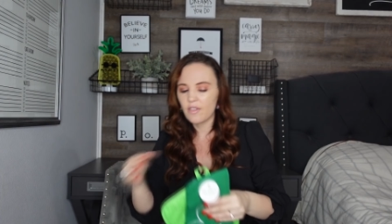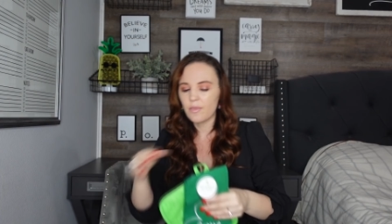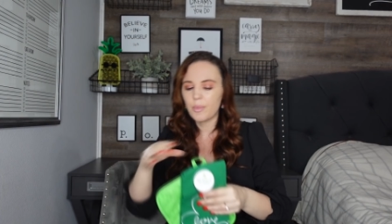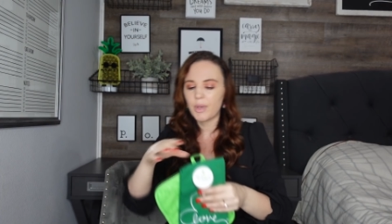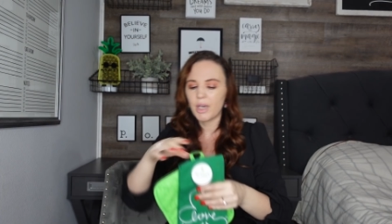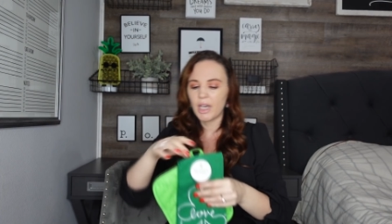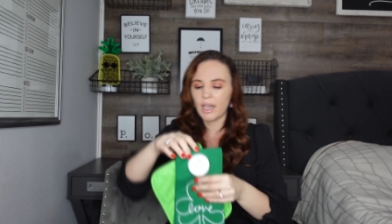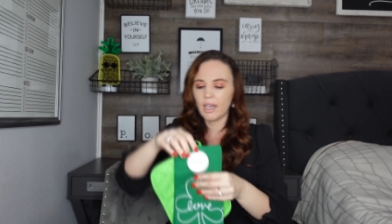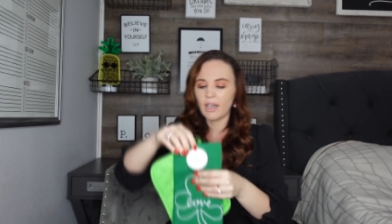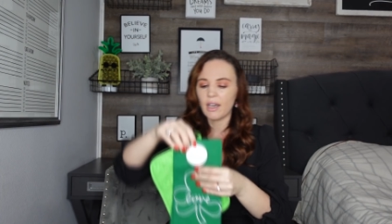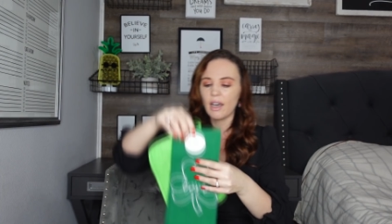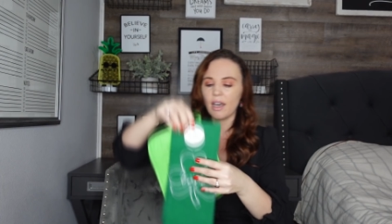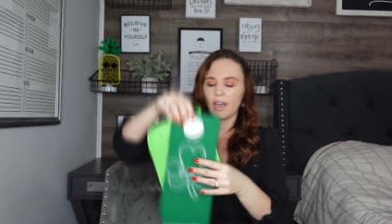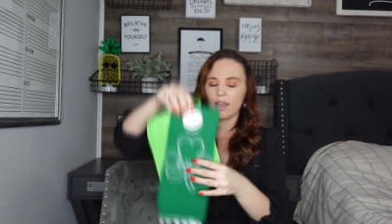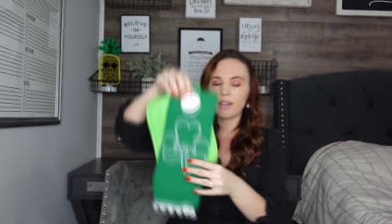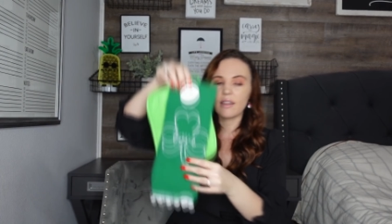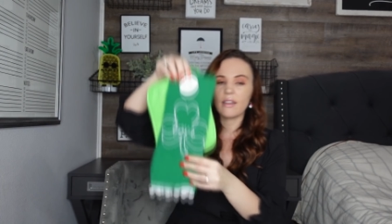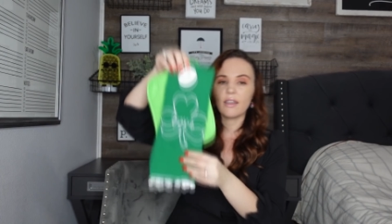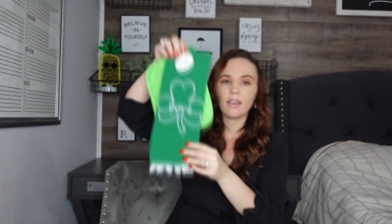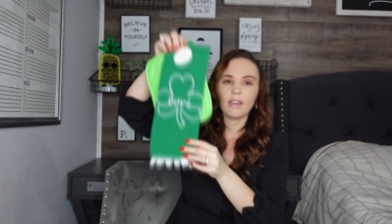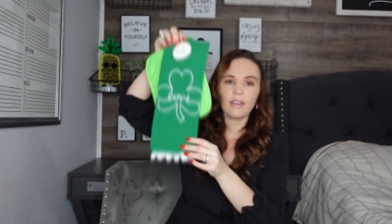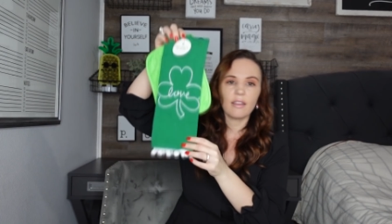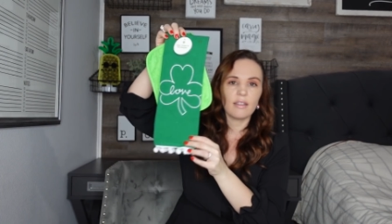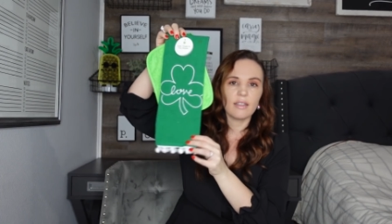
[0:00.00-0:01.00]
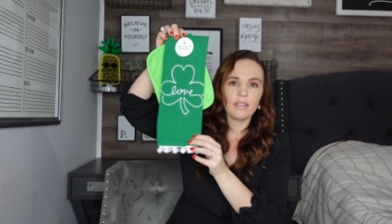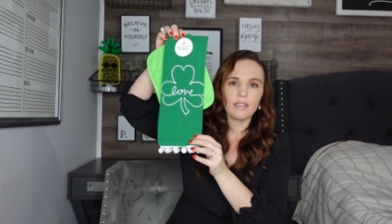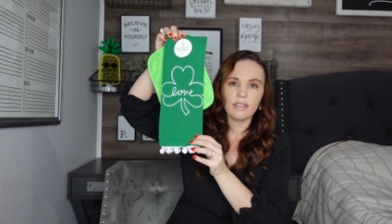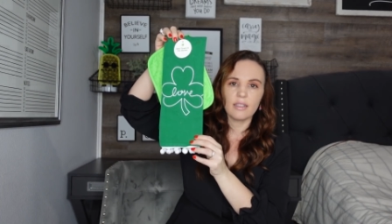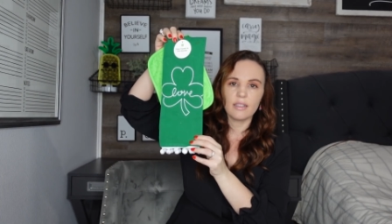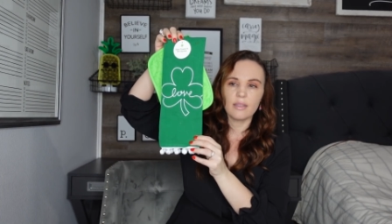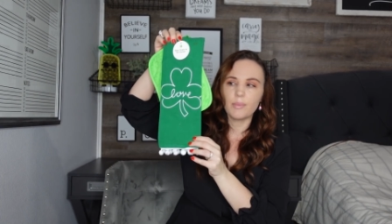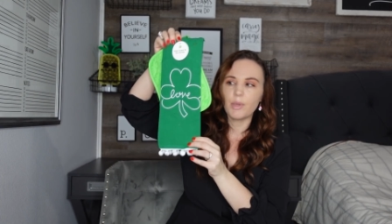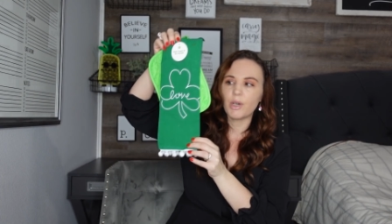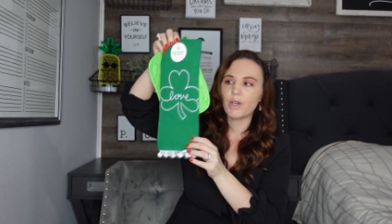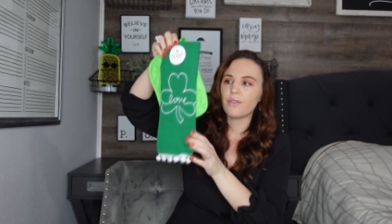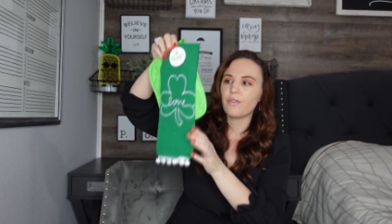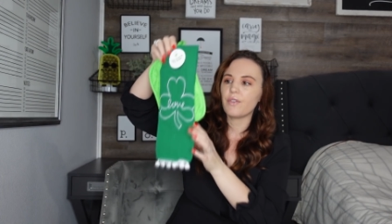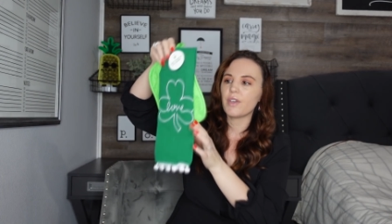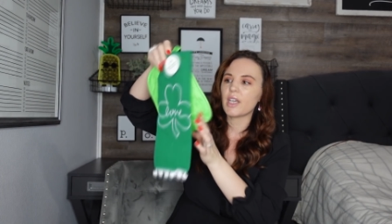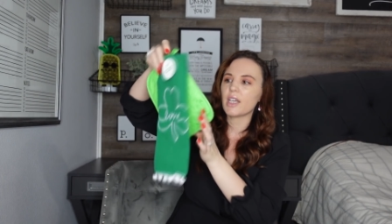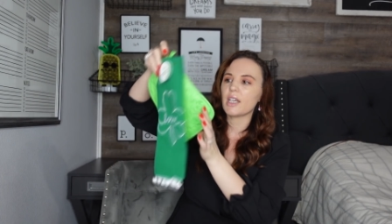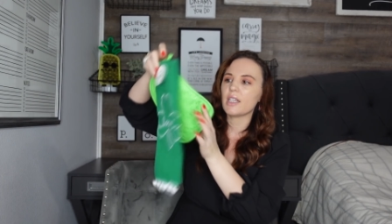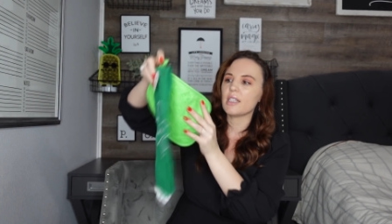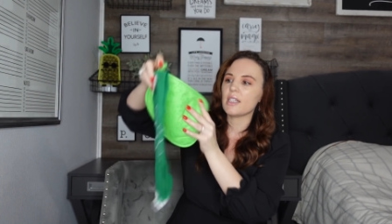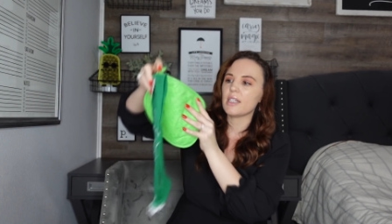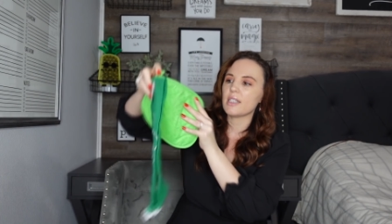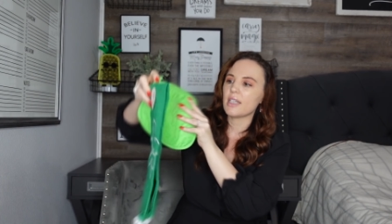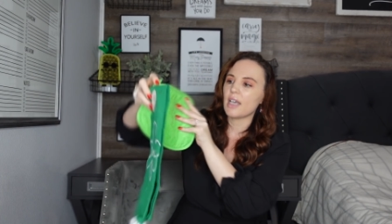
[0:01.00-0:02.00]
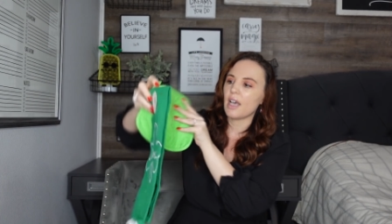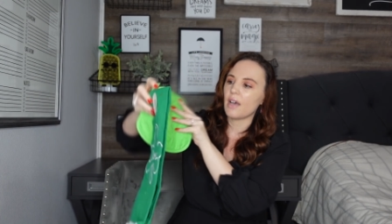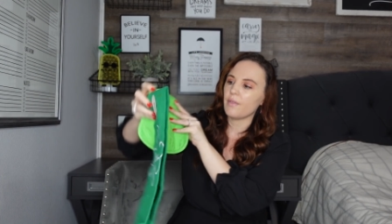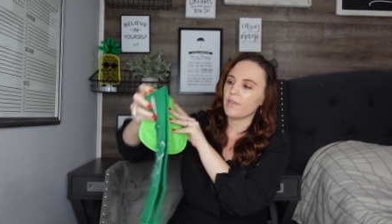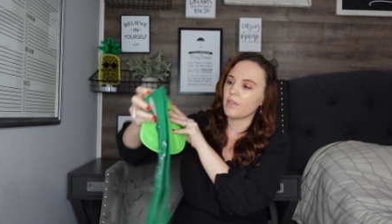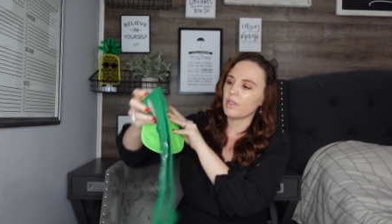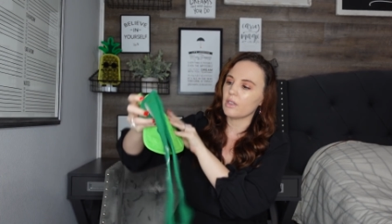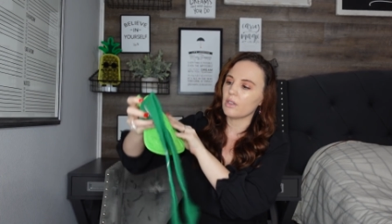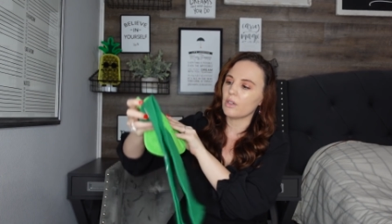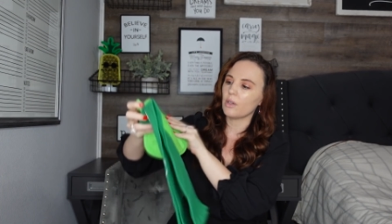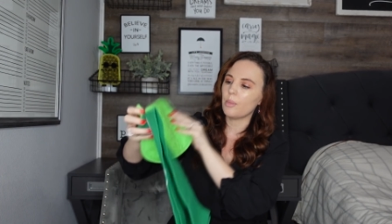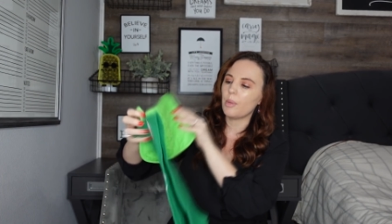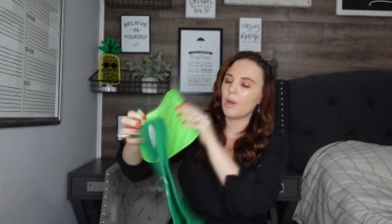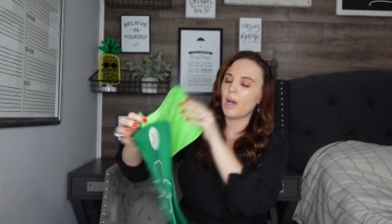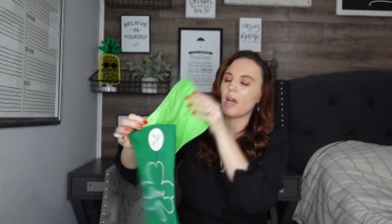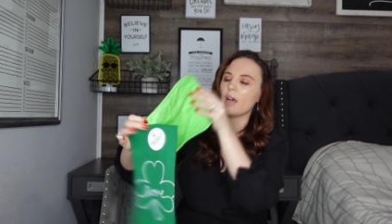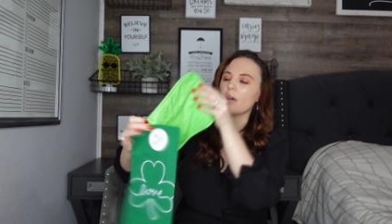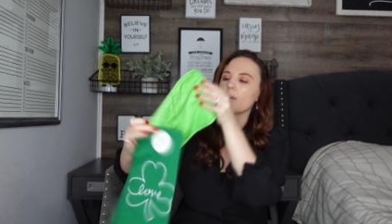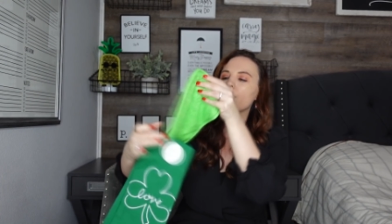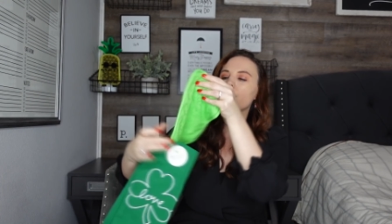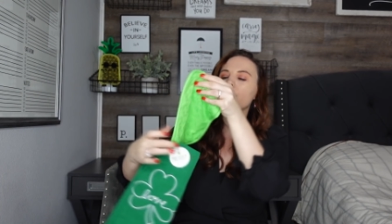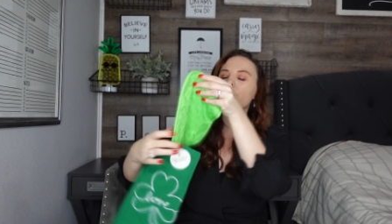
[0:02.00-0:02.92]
but I think this is perfect. It does have a little pot